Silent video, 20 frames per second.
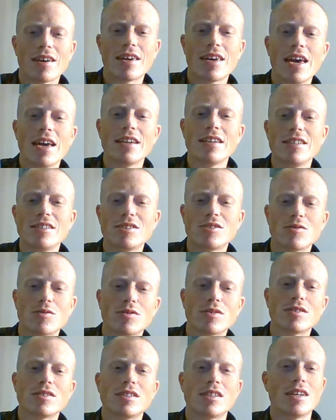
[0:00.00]
candy
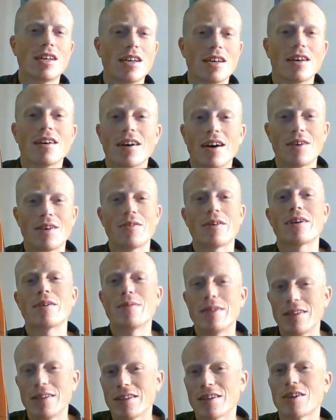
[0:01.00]
stores, I
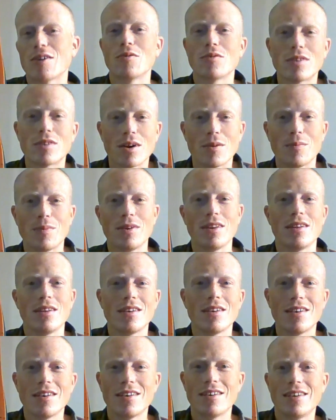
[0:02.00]
recommend the Cone Company.
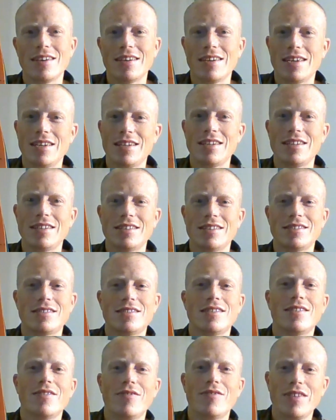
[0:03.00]
It
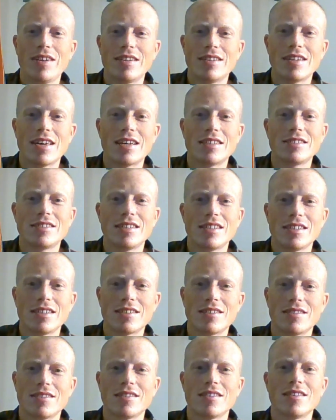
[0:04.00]
is fantastic.
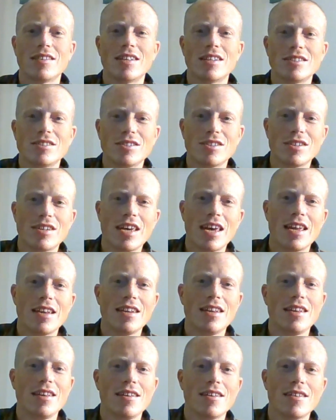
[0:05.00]
Lots of good
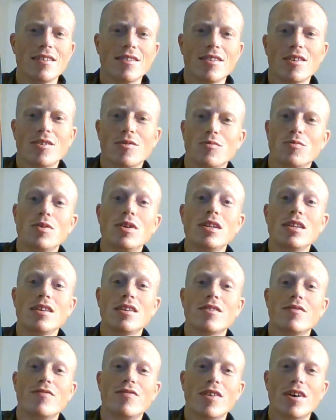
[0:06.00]
candy, really
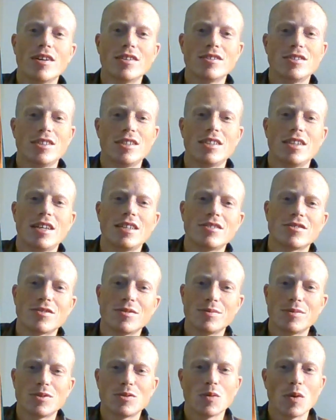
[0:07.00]
good fudge, and ice
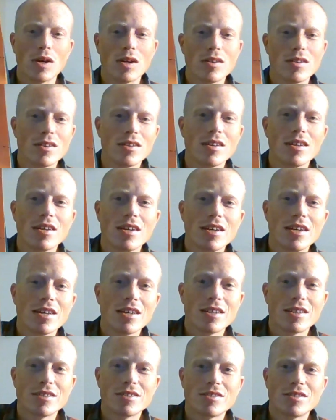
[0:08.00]
cream as well.
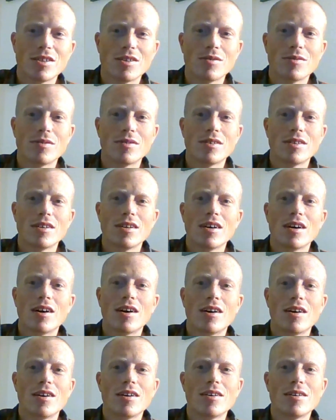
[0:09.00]
So,
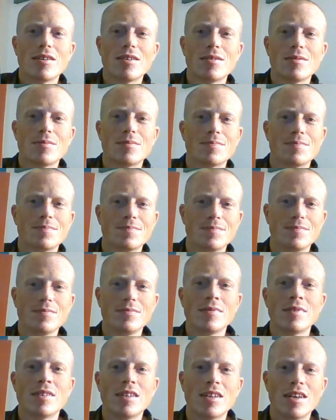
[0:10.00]

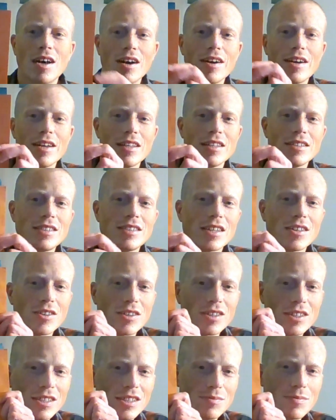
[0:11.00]
alright, let's take a
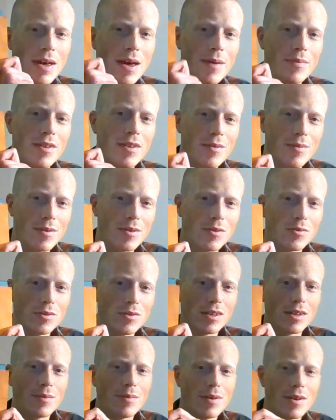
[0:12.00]
look at this map that I've been
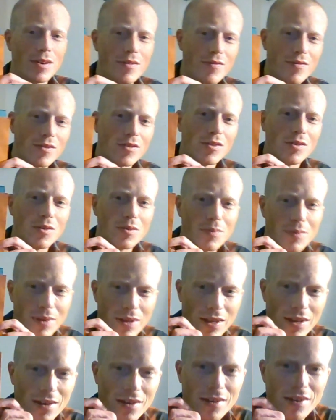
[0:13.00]
holding up here for a little
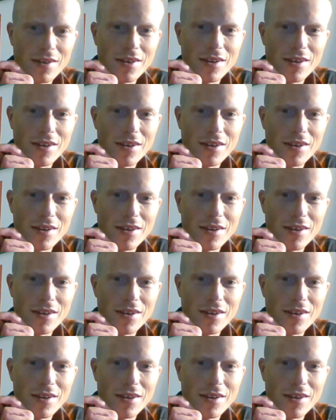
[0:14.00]
bit.